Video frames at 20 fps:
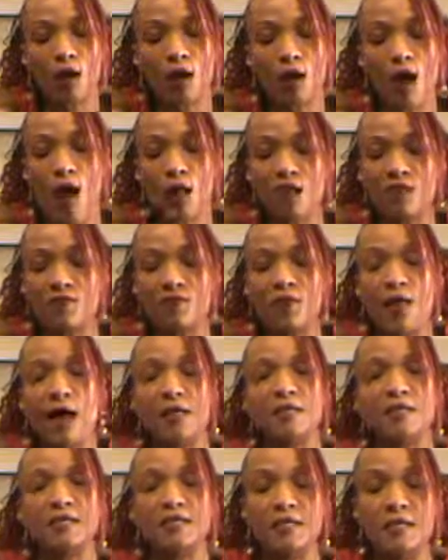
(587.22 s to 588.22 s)

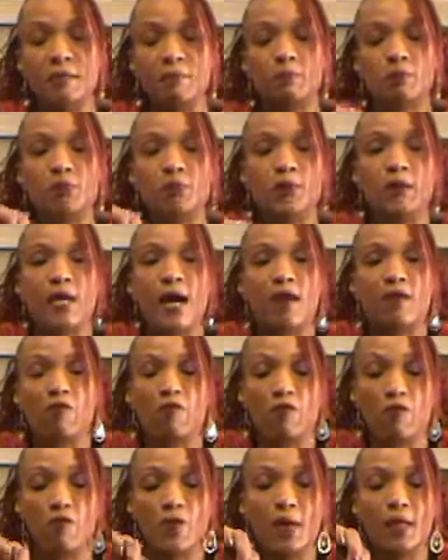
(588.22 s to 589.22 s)
cauliflower dip turned out
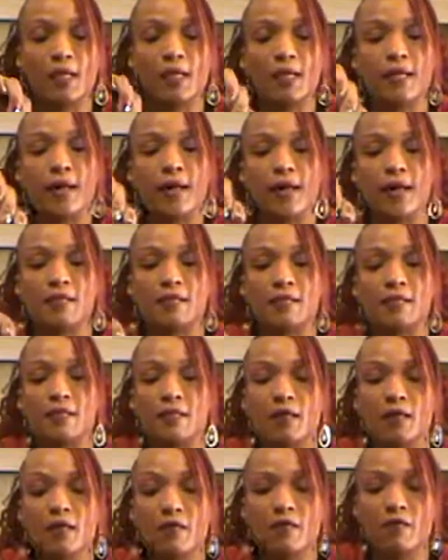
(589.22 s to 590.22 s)
really
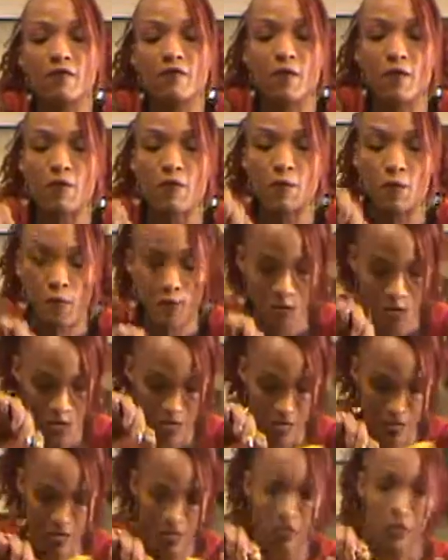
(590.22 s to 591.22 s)
nice, very
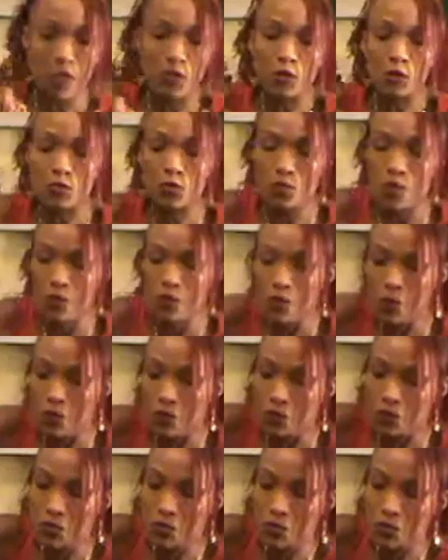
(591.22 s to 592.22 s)
pretty. So I'm
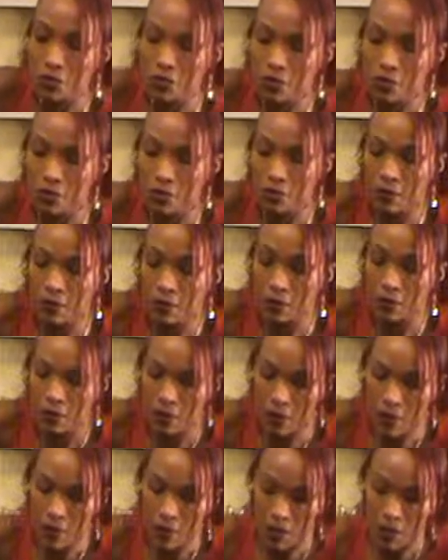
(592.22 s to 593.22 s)
going to
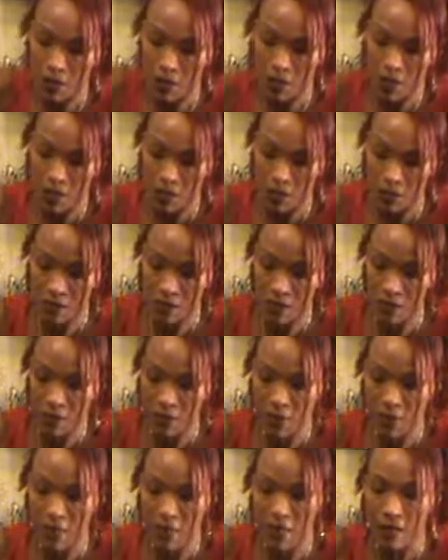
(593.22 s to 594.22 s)

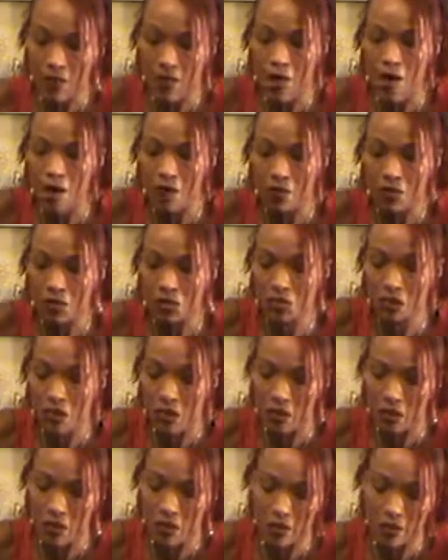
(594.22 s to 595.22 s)
just be orange and
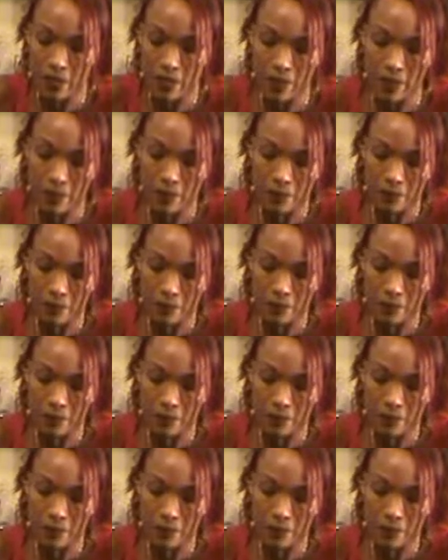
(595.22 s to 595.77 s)
green today.